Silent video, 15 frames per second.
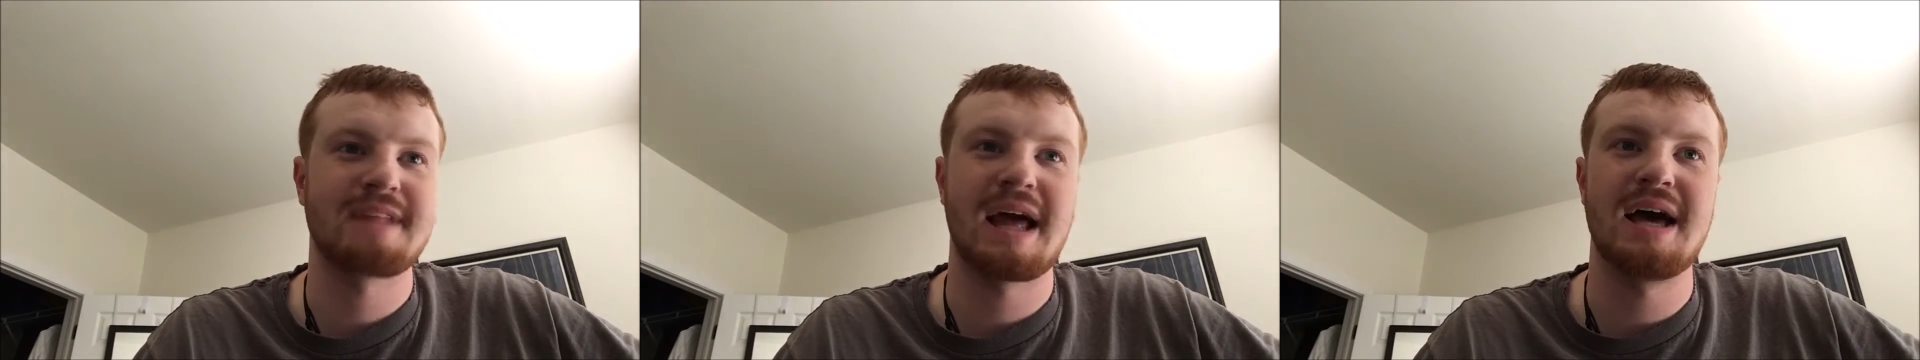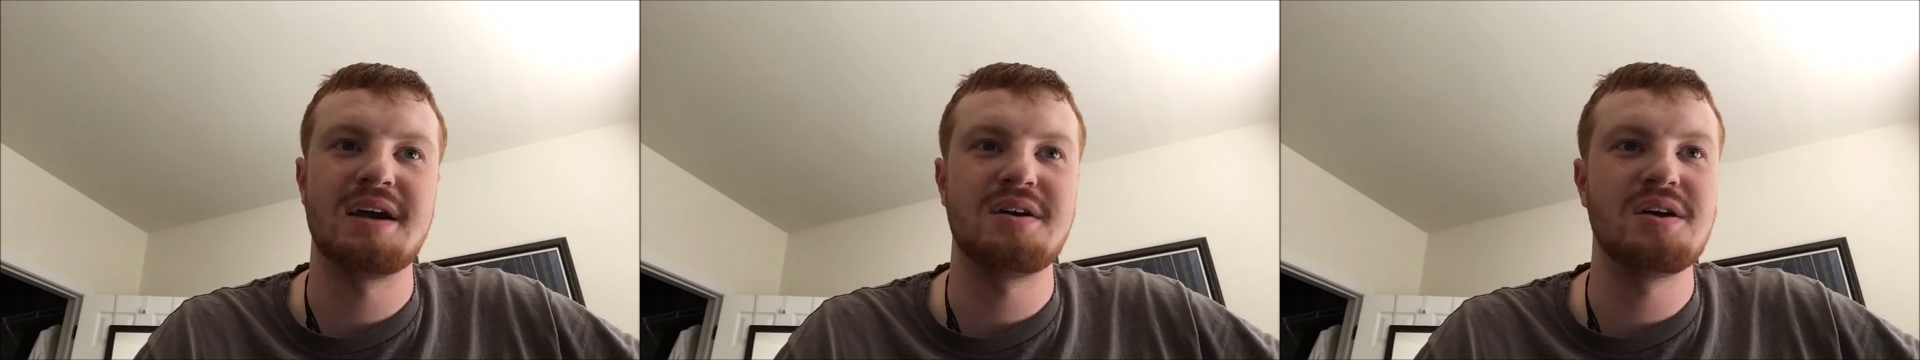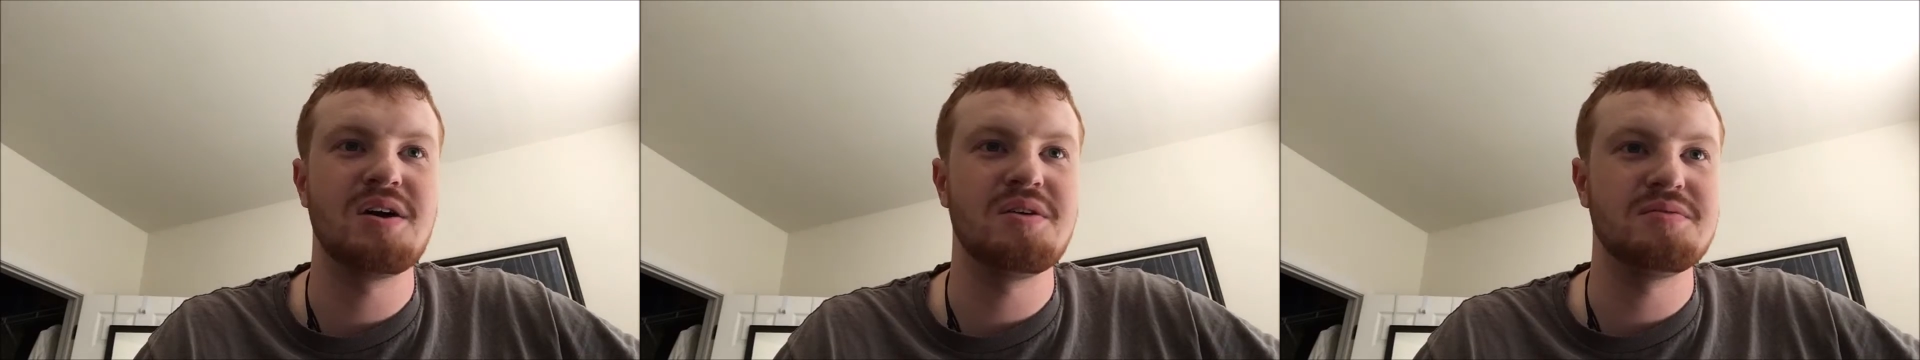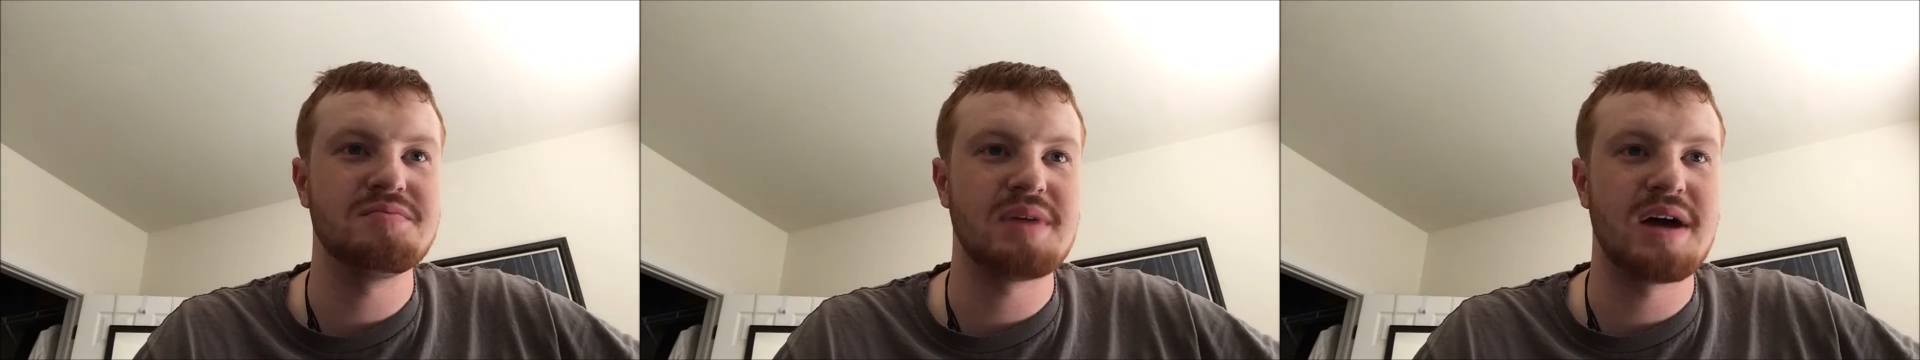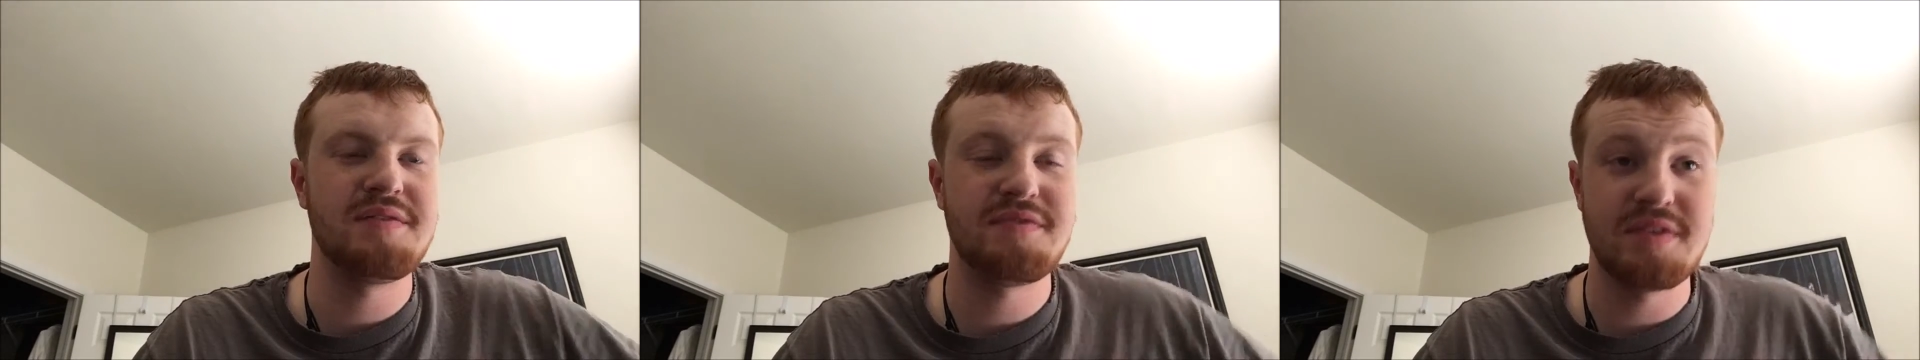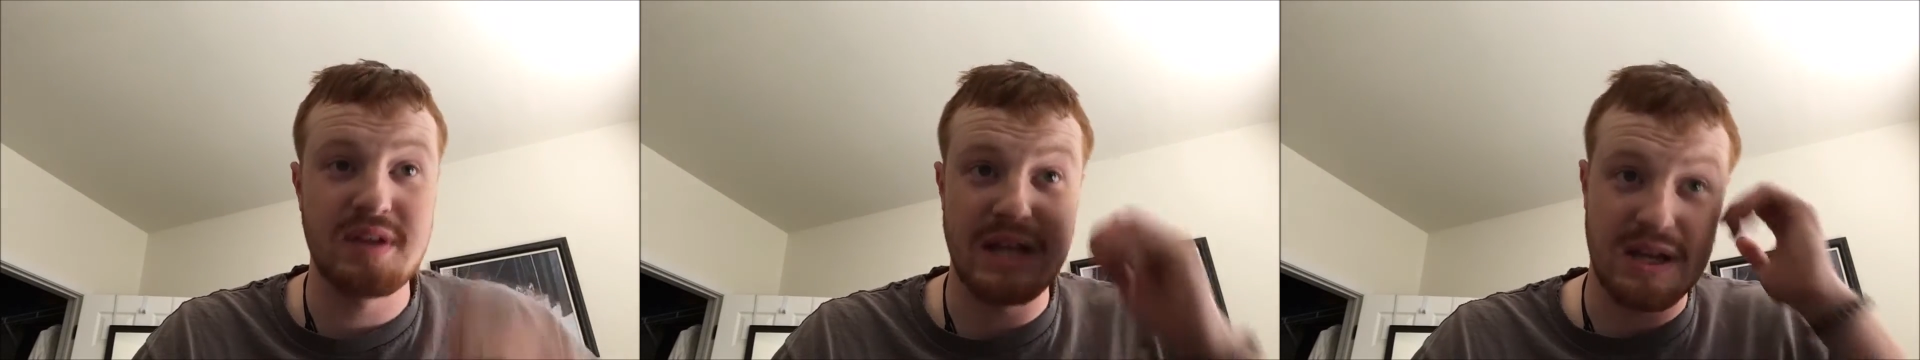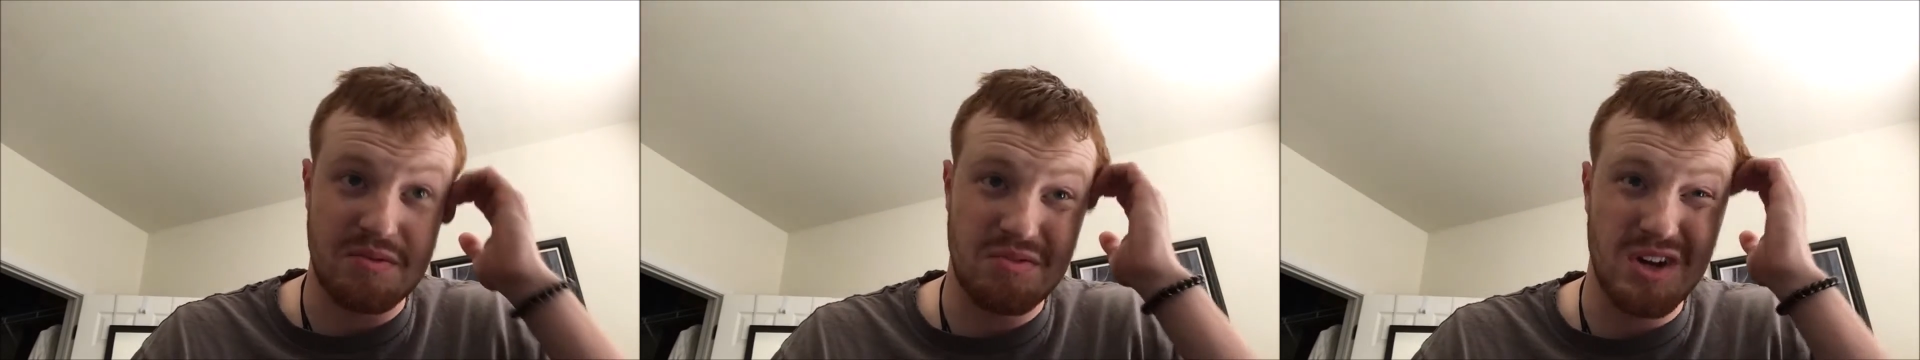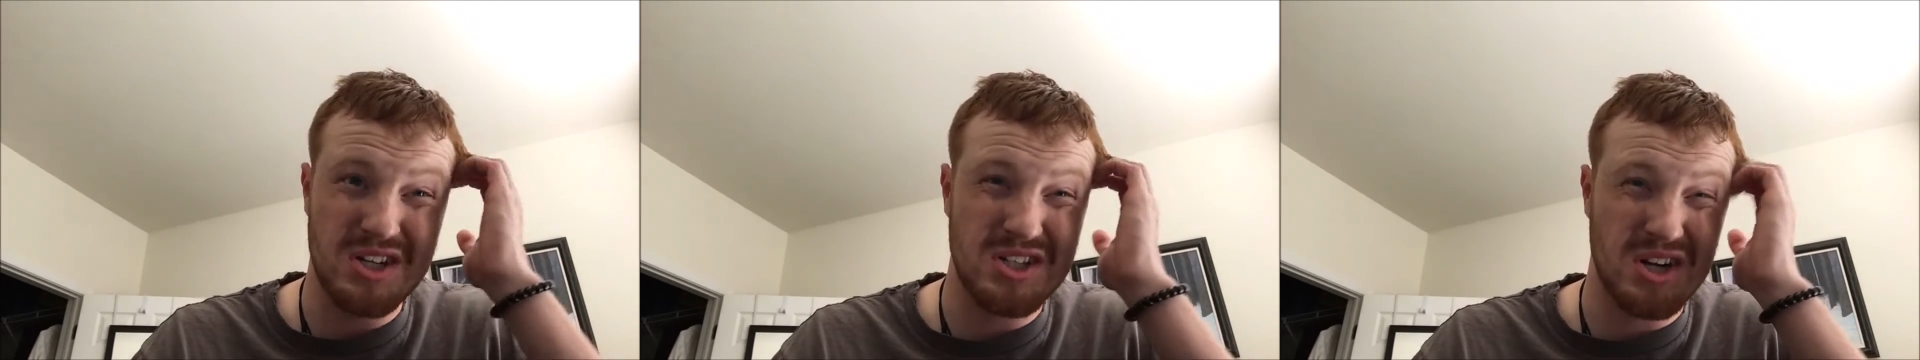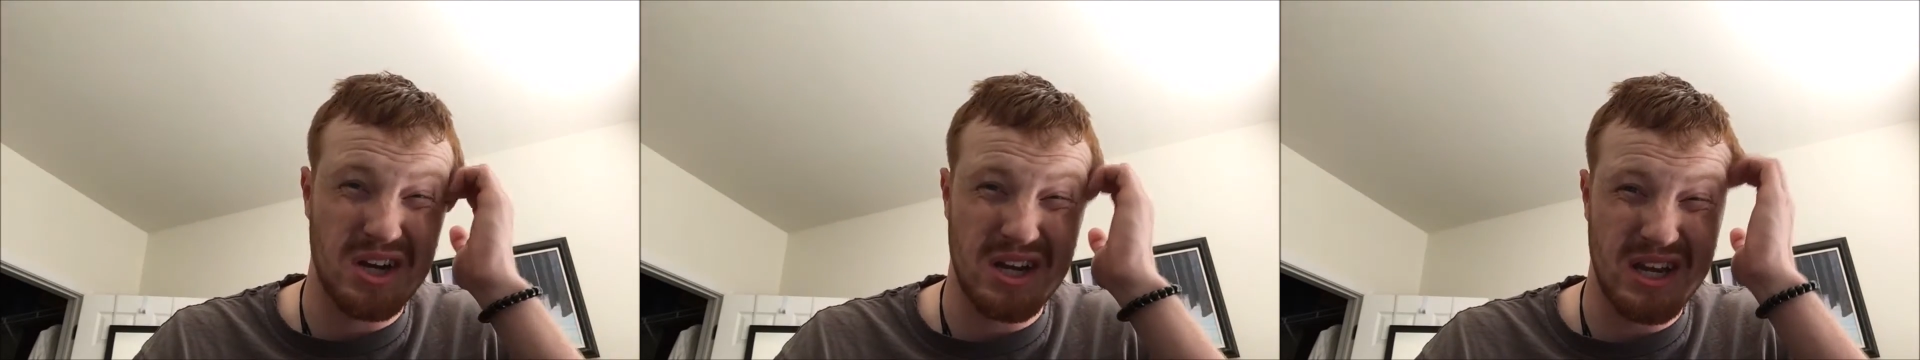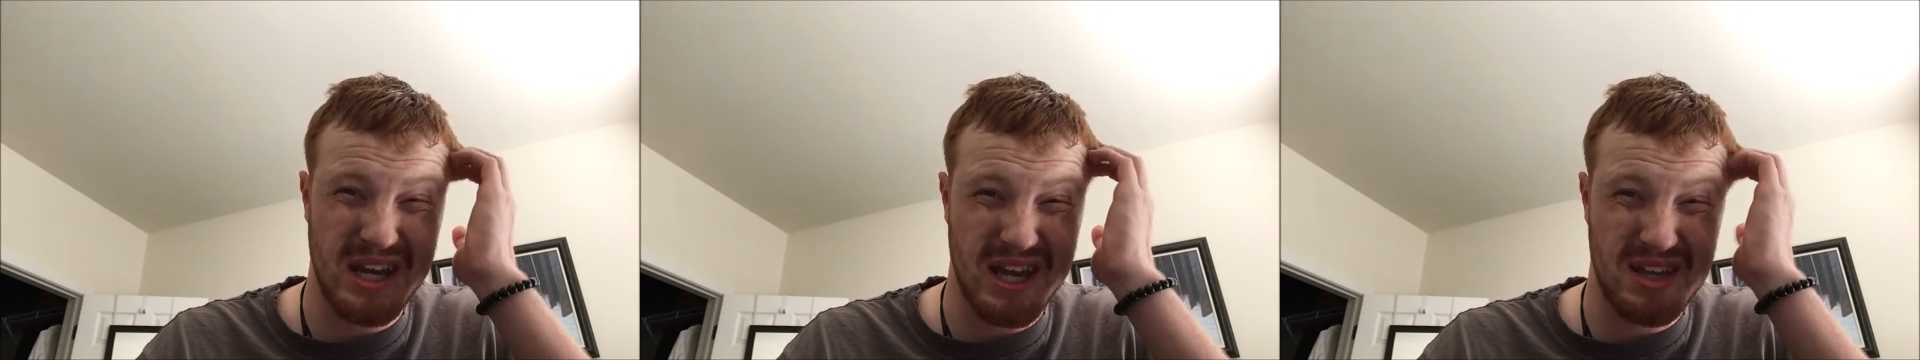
I don't know, I feel like Russia are going to